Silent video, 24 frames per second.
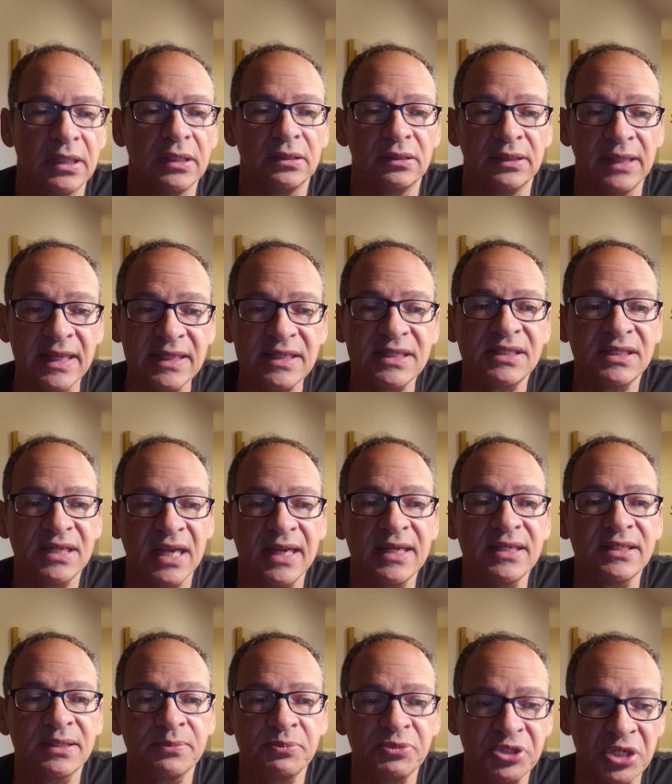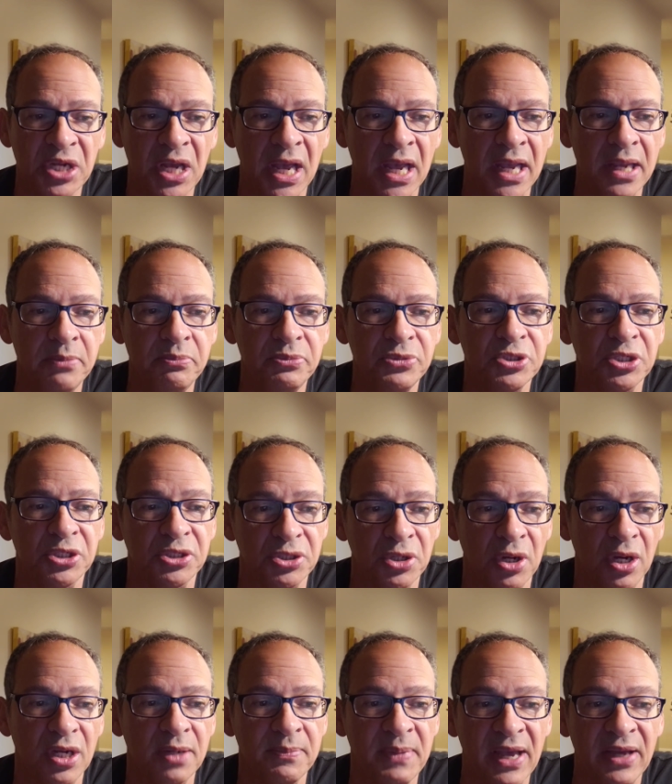Let's take some time to
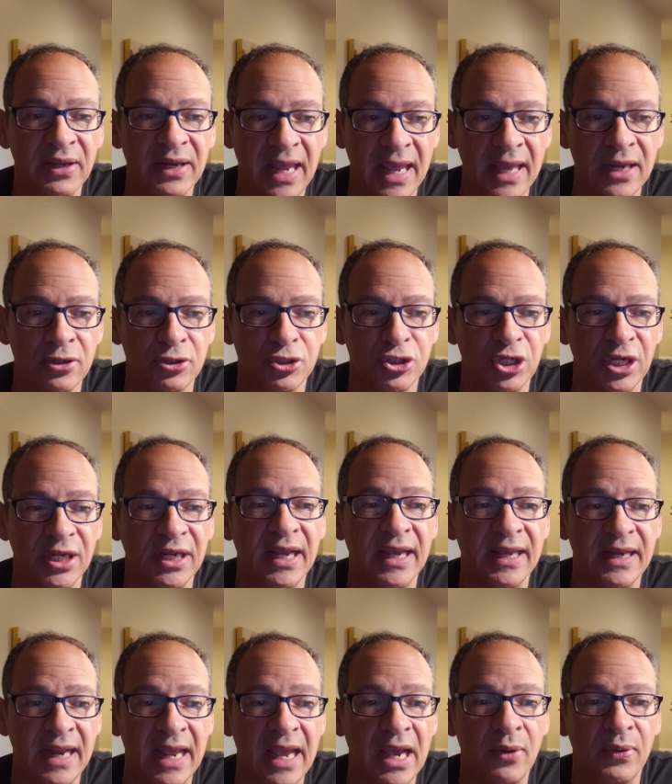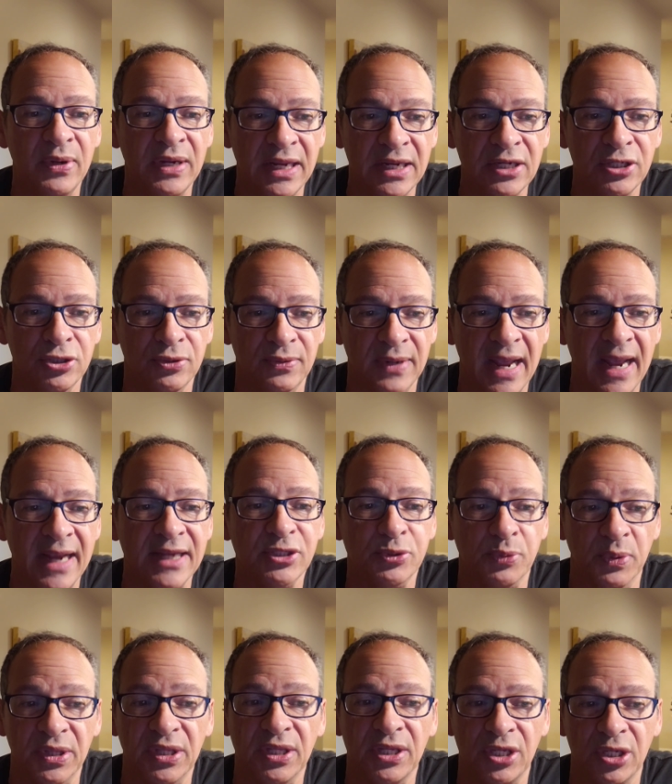talk about energy and how it interacts
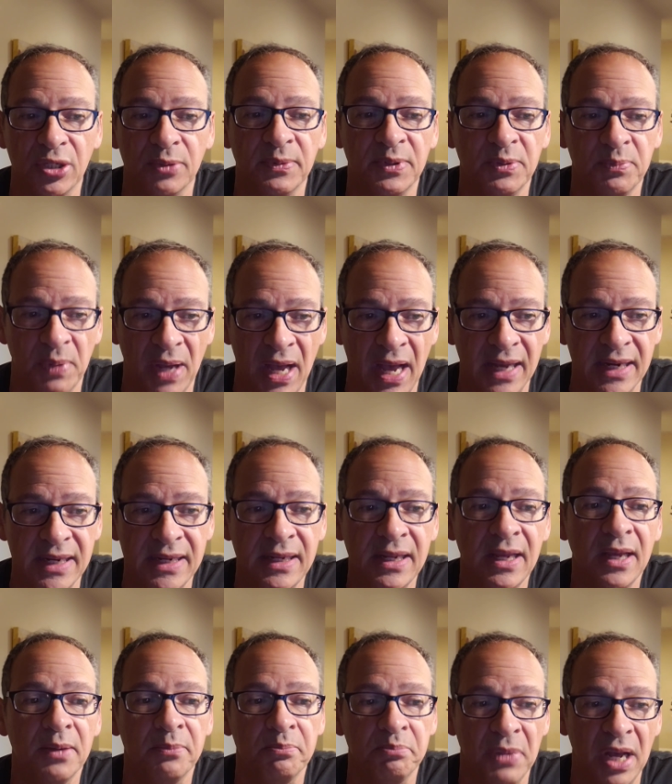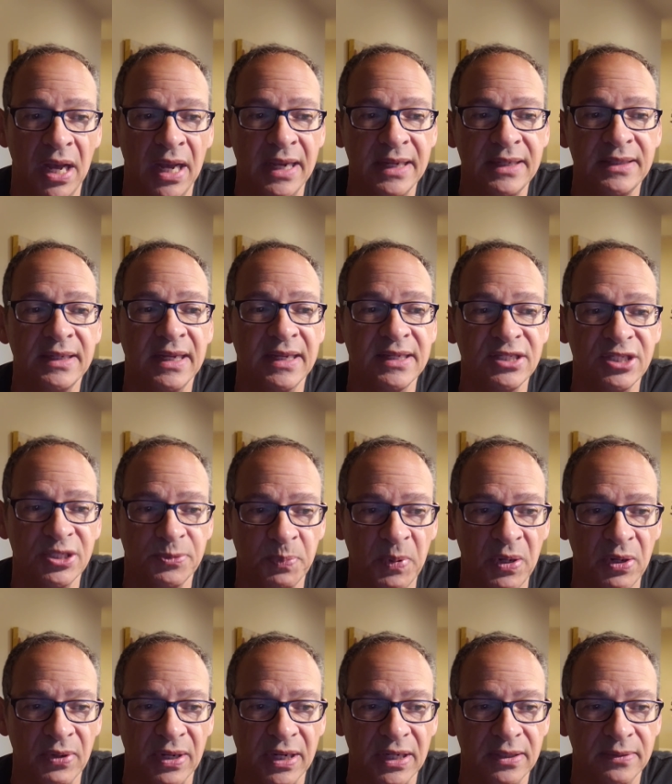with the human body, mind, and
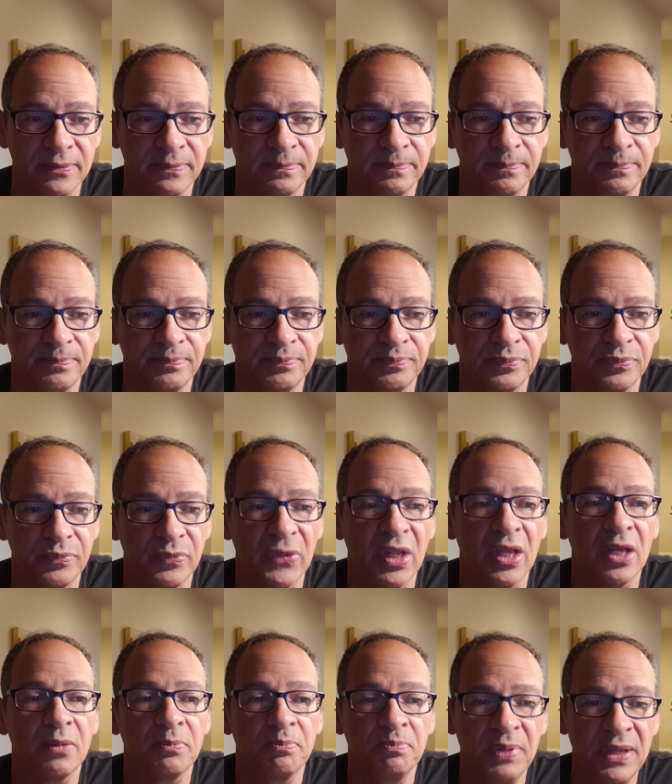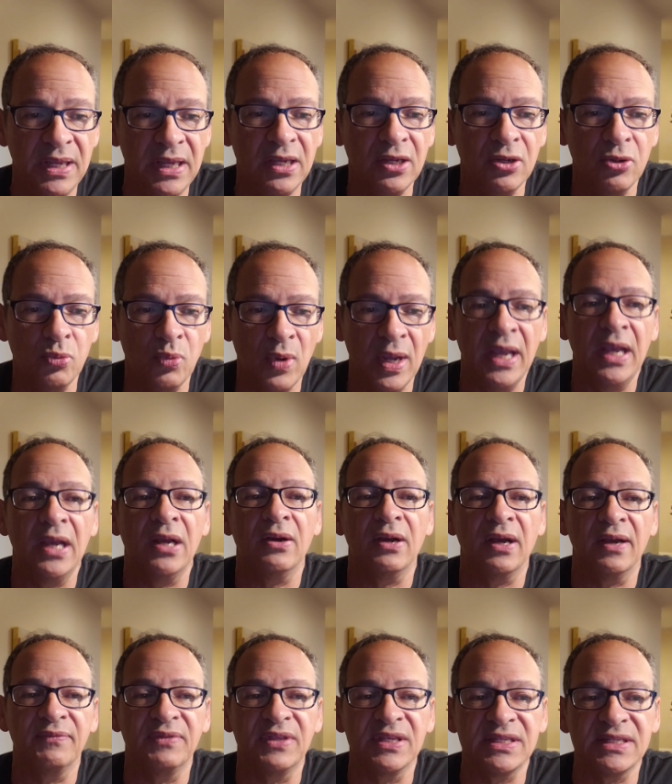spirit. Being aware
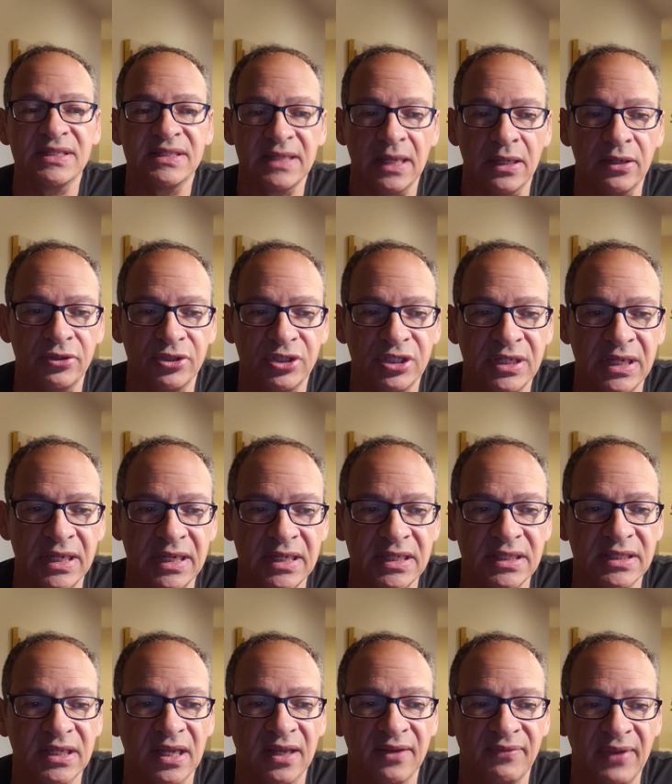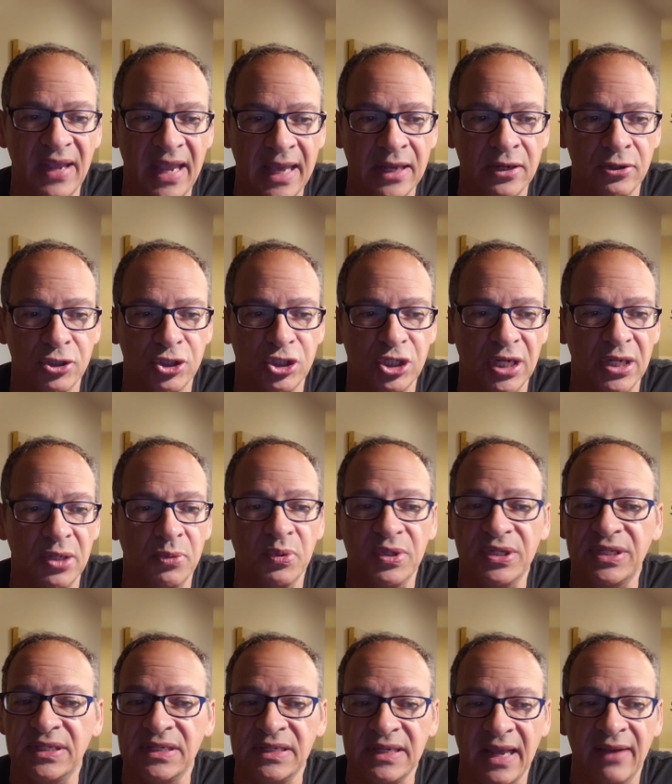of the subtleties of energy
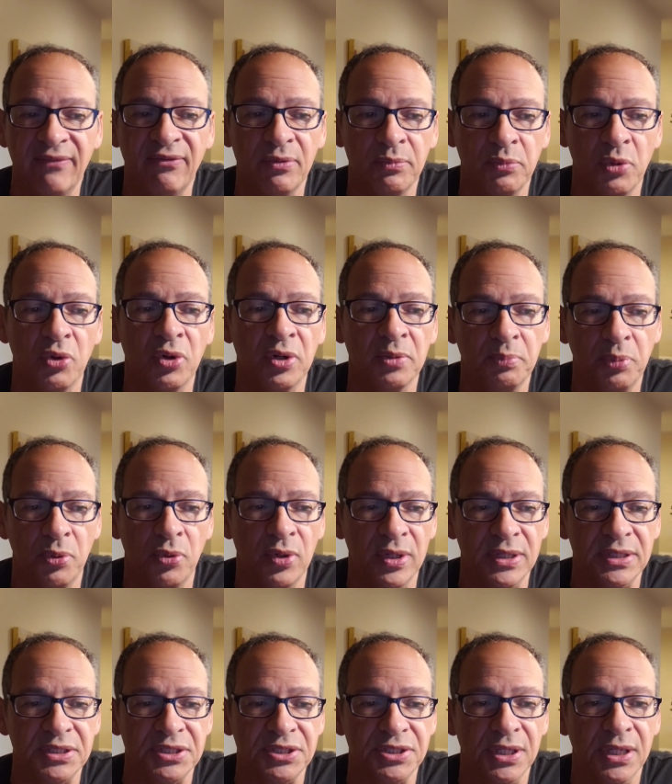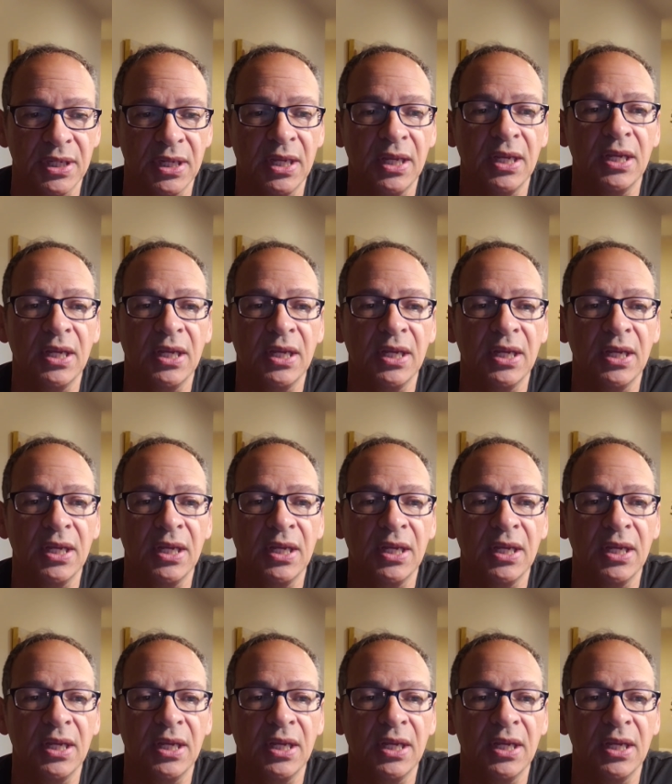was never more important.